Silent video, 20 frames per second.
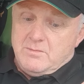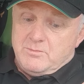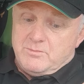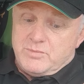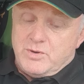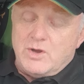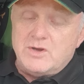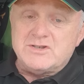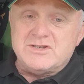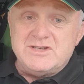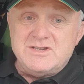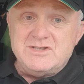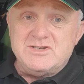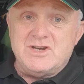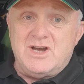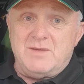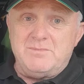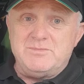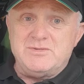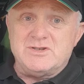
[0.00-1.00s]
Pricing
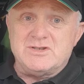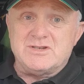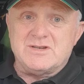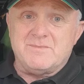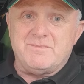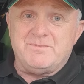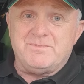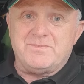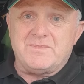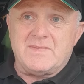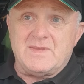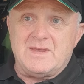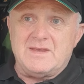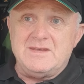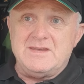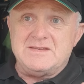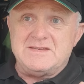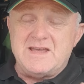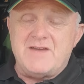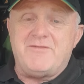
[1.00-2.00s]
jobs,
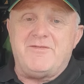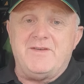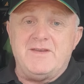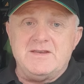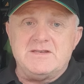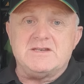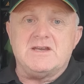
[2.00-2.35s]
you definitely